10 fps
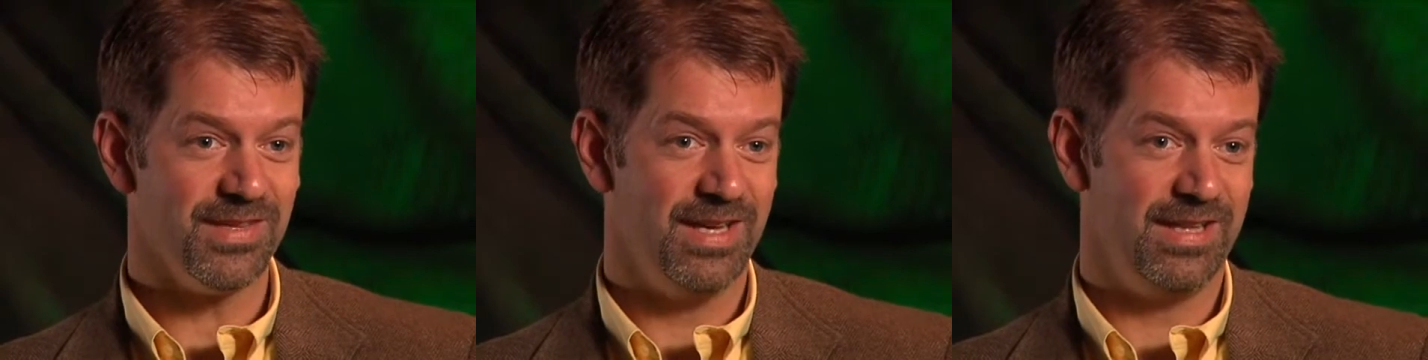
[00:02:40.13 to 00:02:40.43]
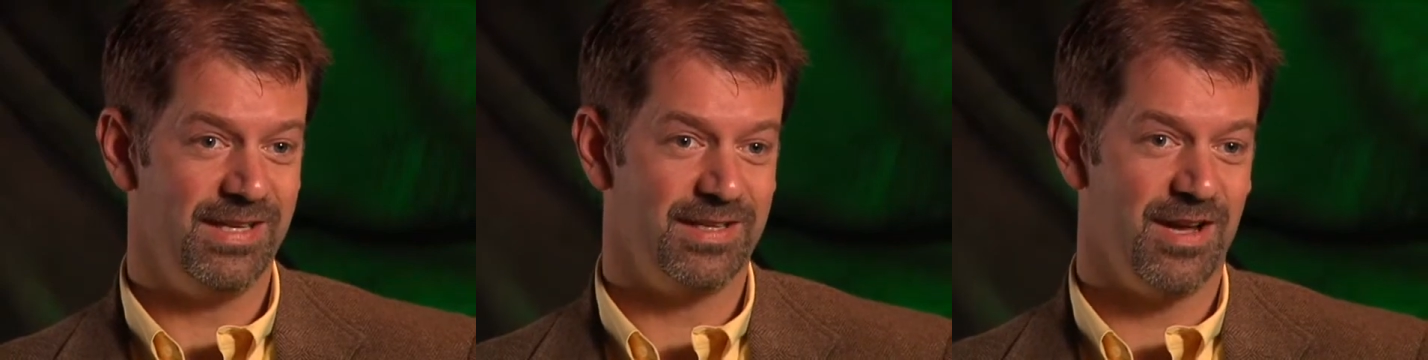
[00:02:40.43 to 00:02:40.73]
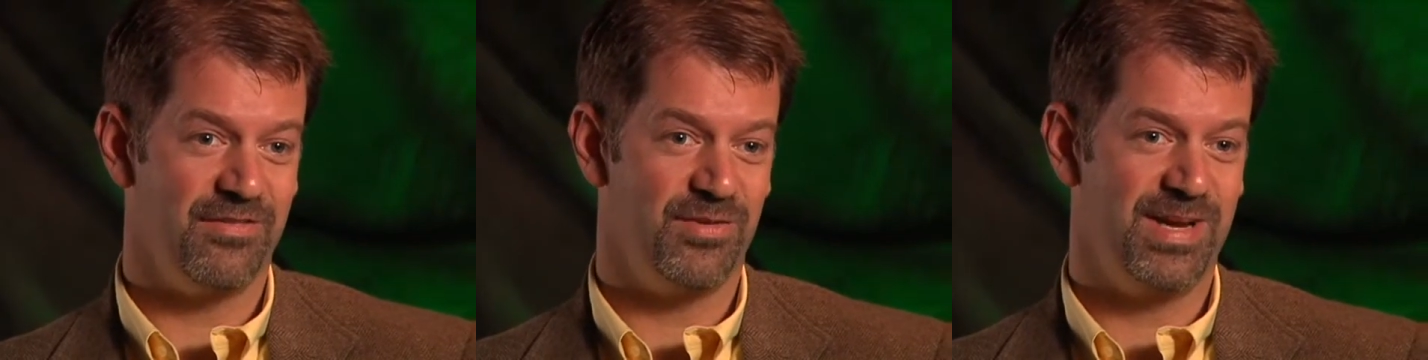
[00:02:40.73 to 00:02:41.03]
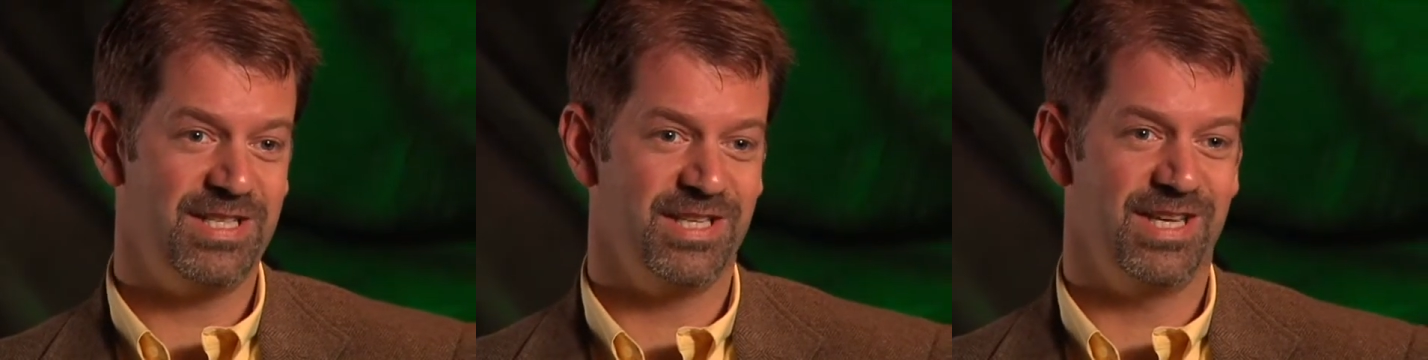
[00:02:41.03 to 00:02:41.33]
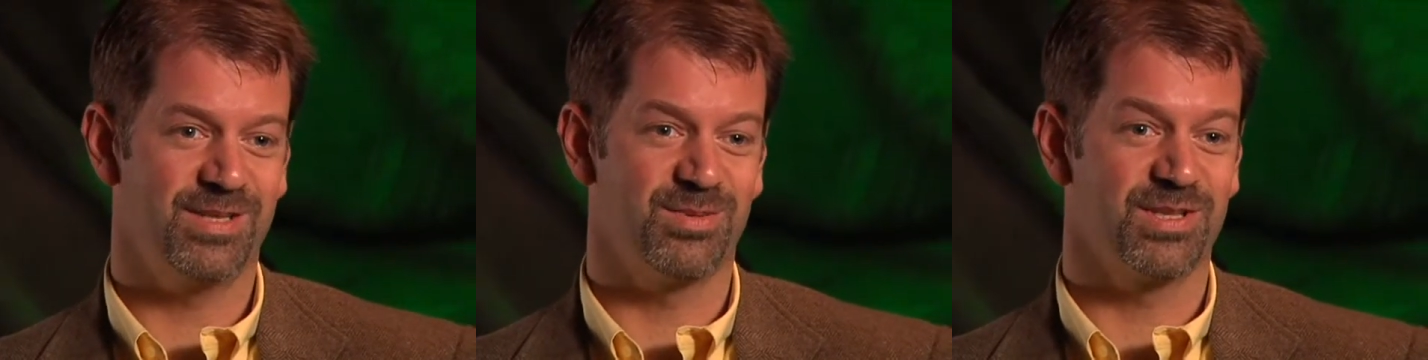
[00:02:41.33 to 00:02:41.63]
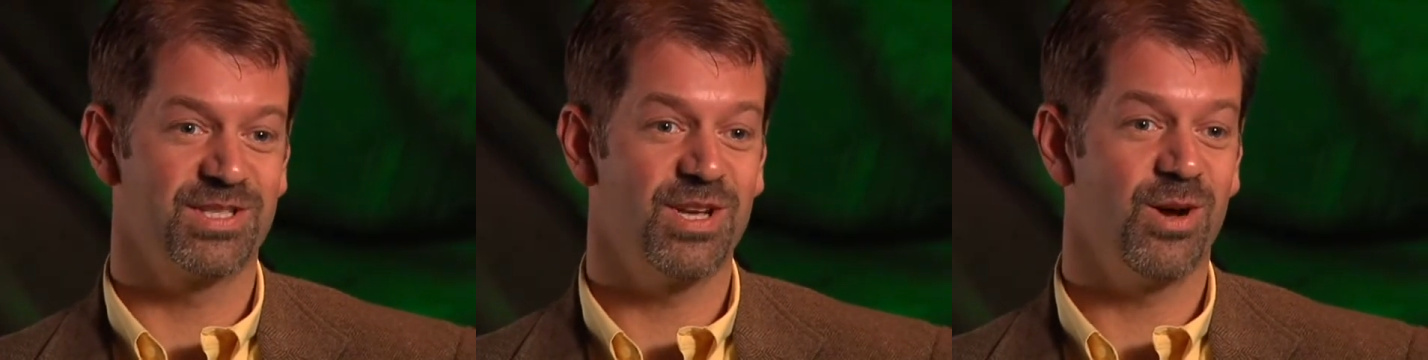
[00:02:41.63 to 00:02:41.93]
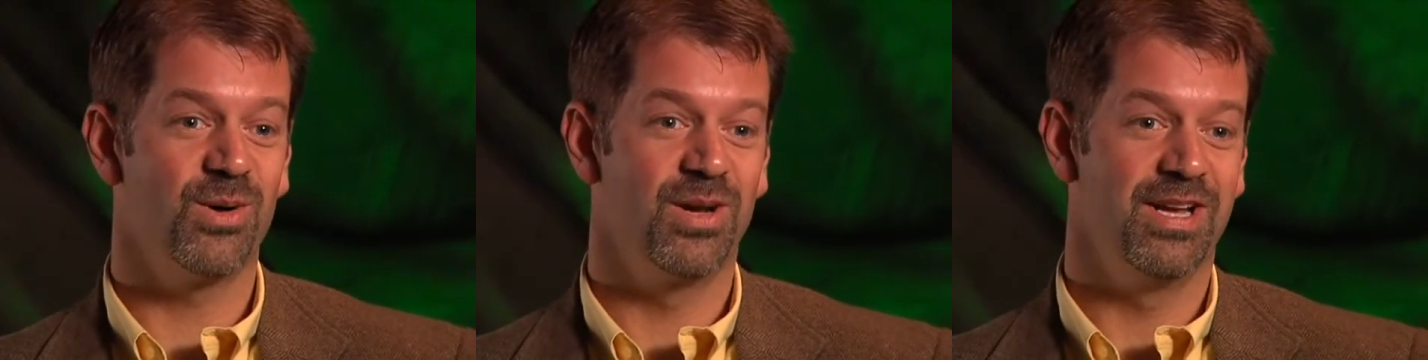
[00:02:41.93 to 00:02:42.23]
And the confirmation kids were
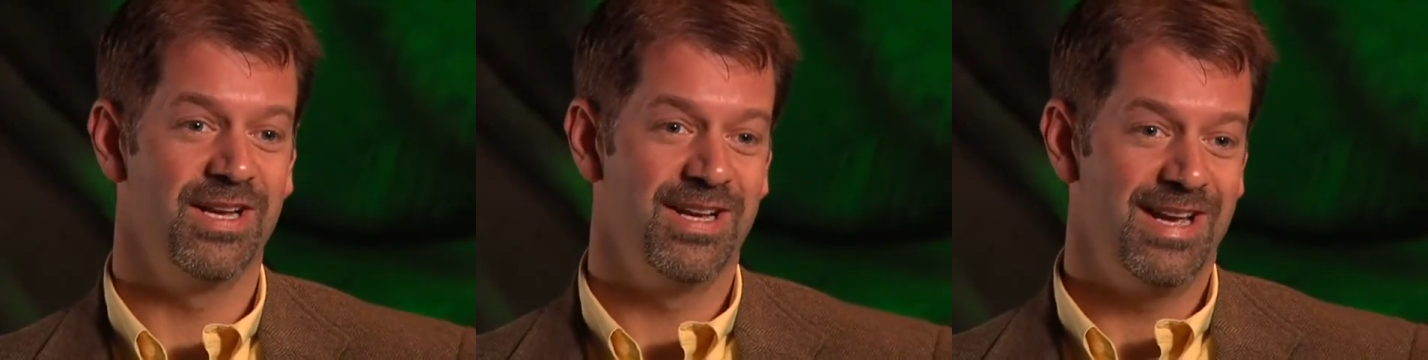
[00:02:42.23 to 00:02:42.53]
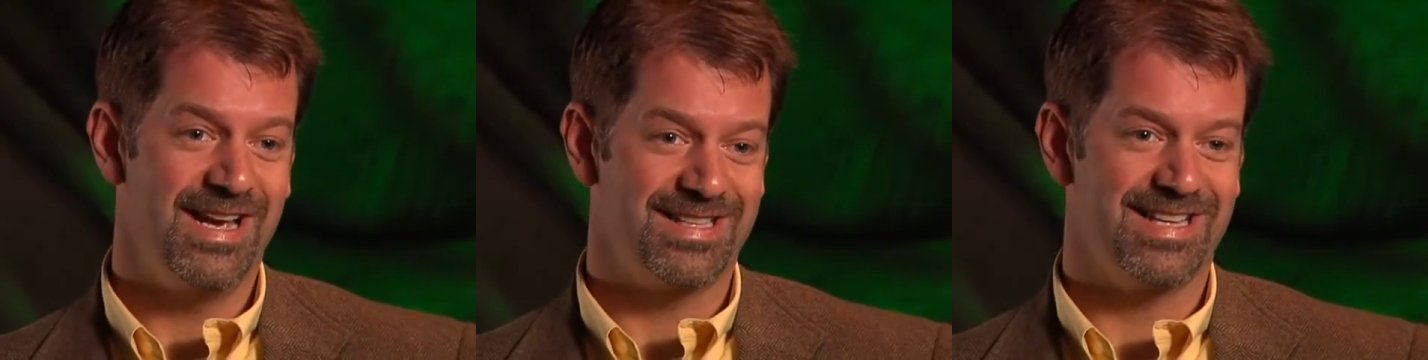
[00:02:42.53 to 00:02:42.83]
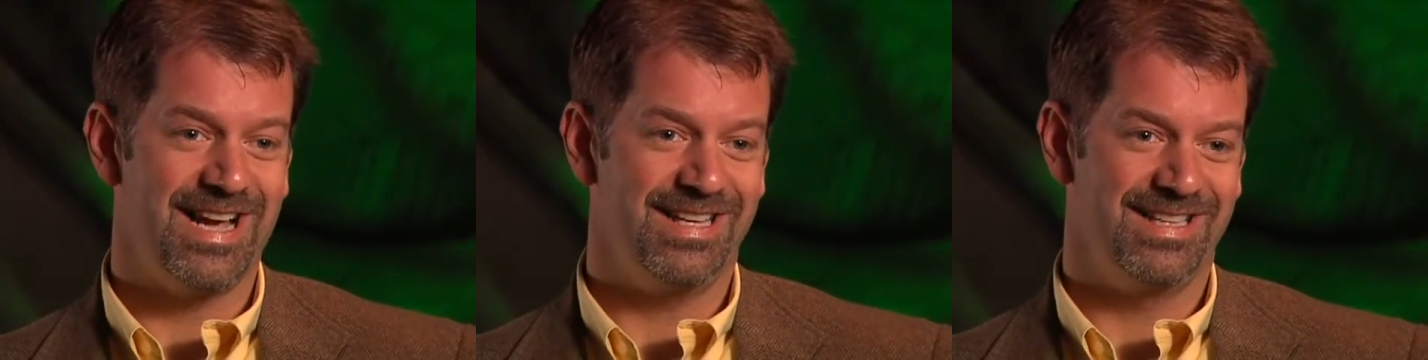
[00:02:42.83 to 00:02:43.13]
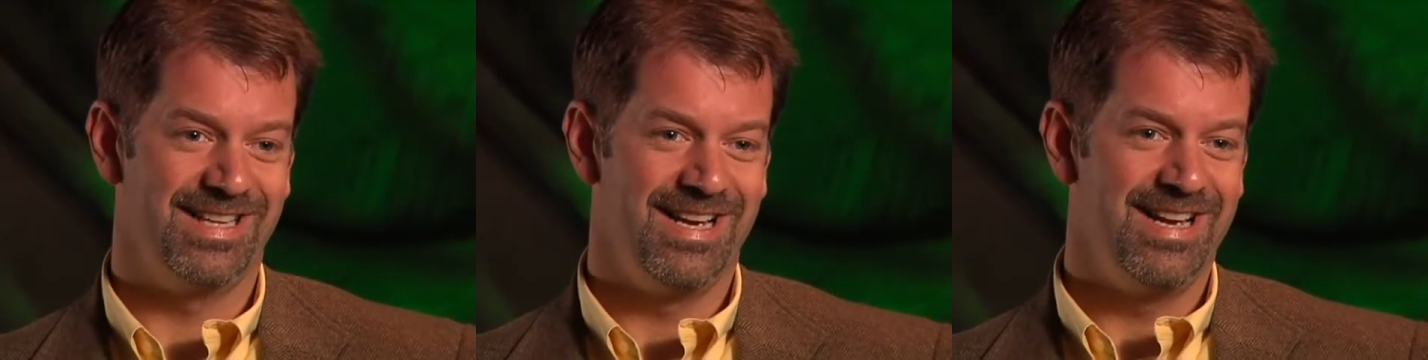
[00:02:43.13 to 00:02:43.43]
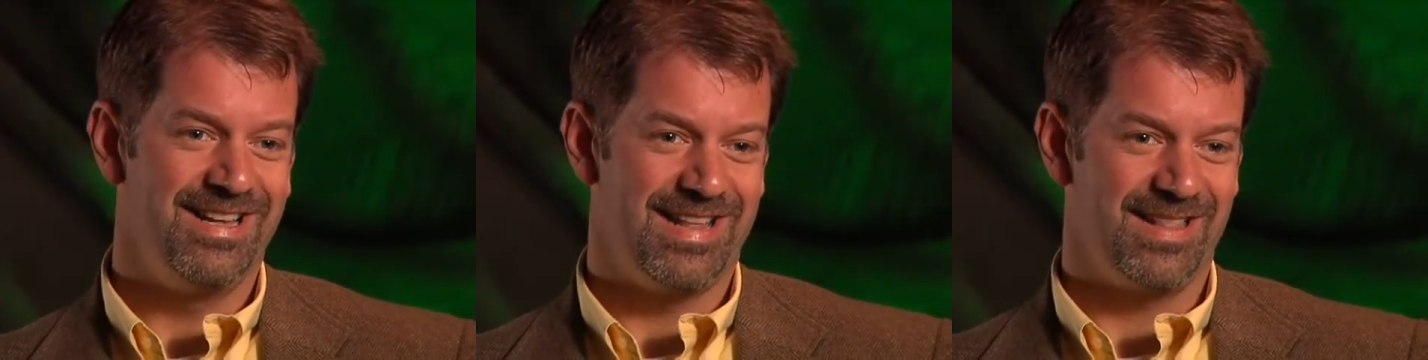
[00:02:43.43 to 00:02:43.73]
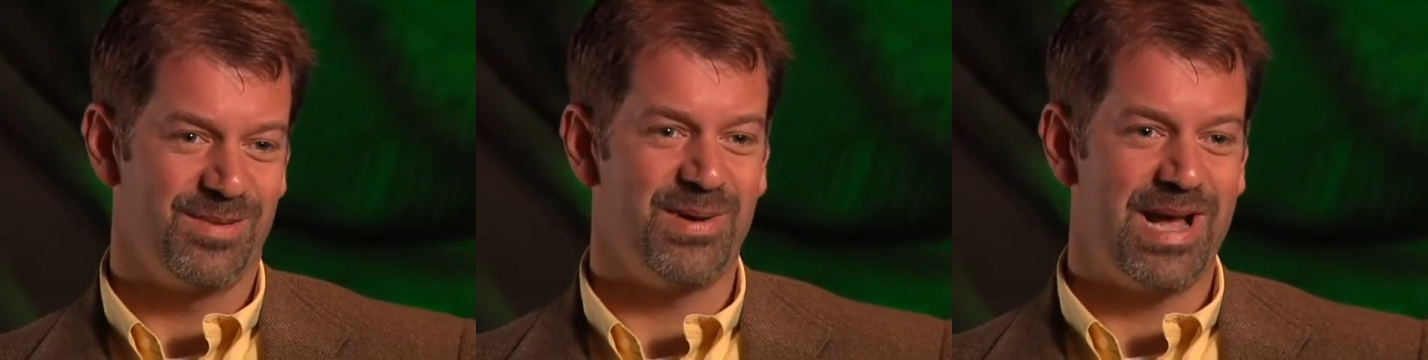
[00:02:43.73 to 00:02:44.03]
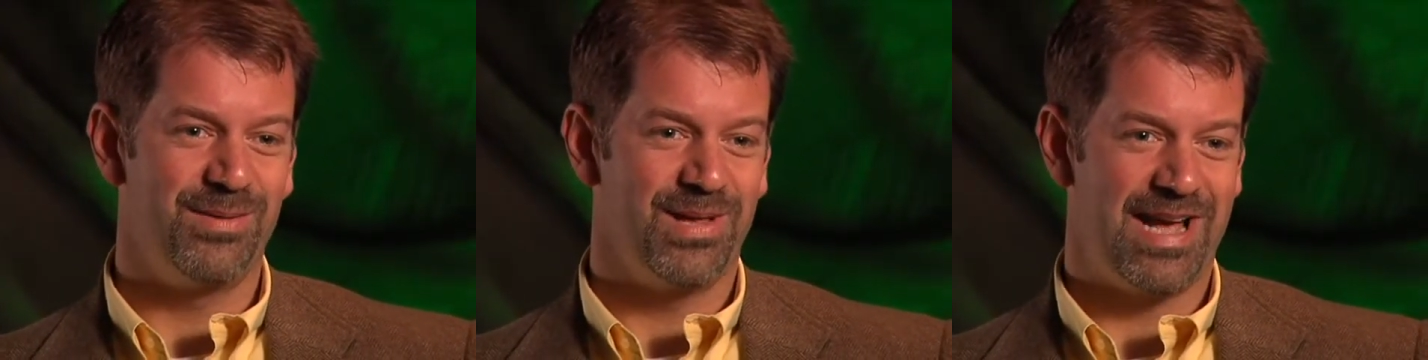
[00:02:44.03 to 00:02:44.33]
so excited that the
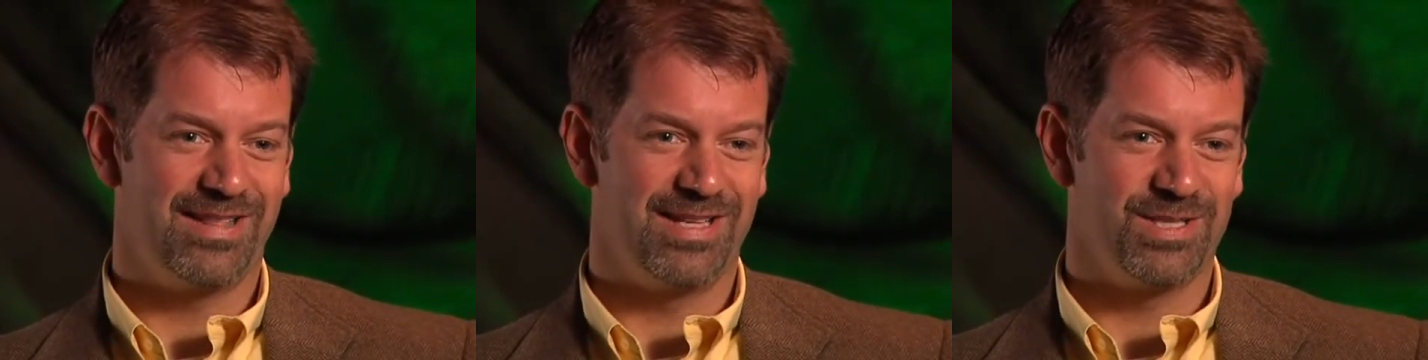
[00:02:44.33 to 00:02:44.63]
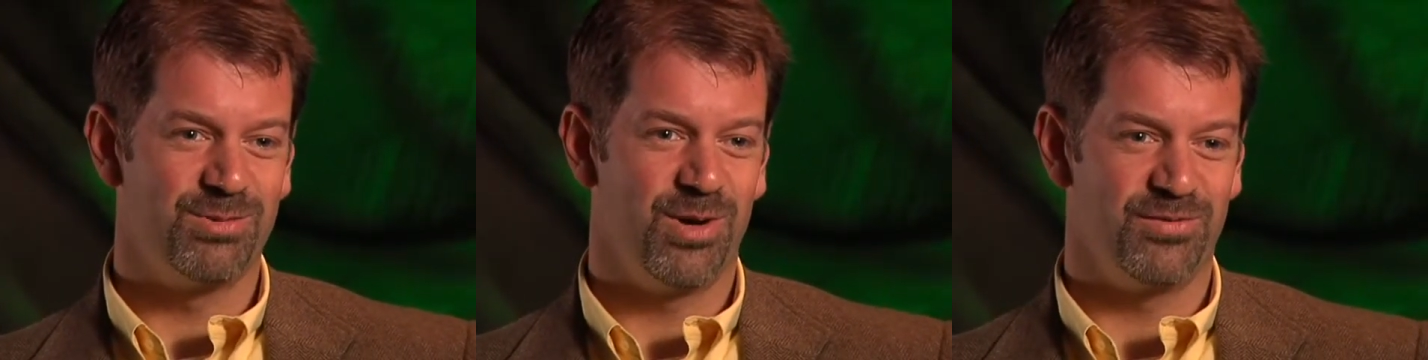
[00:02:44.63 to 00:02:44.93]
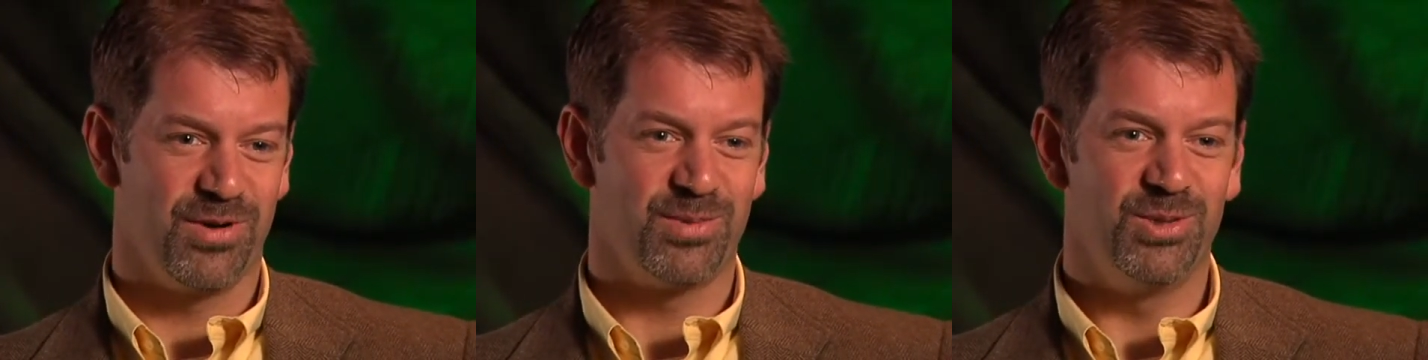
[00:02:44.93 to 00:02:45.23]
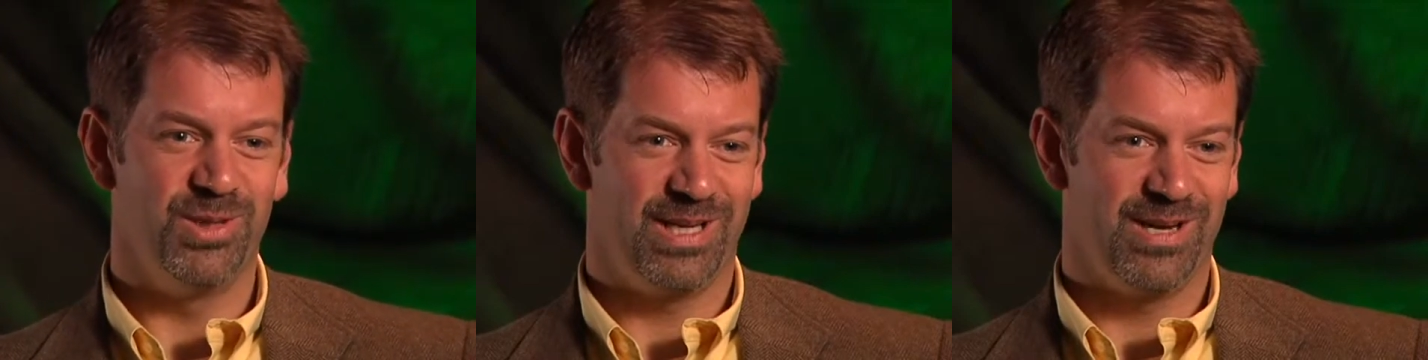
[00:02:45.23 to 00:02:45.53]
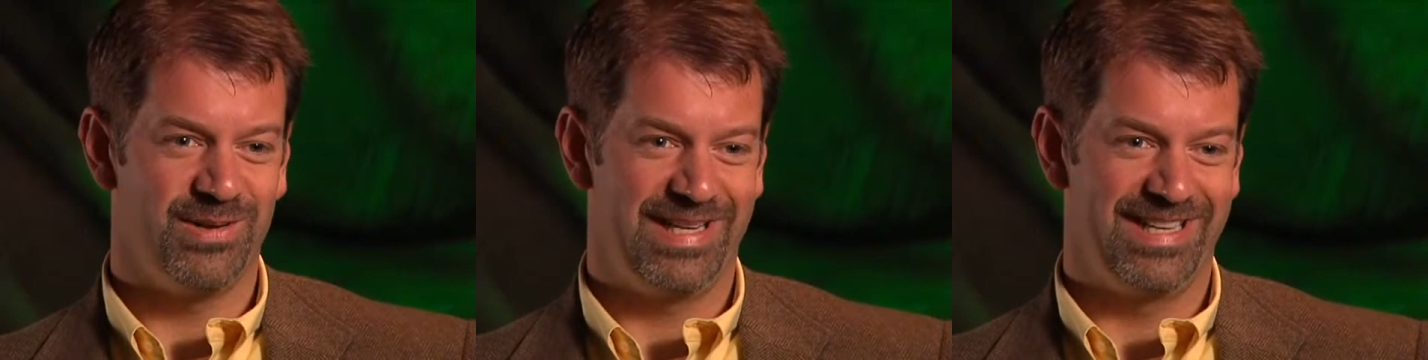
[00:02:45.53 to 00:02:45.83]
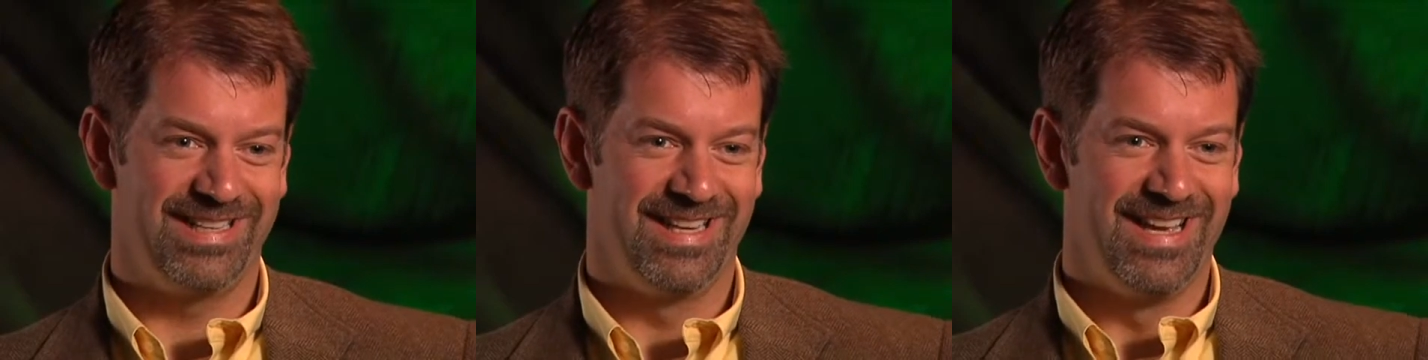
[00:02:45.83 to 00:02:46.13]
Bible had this quote from Coolio in it.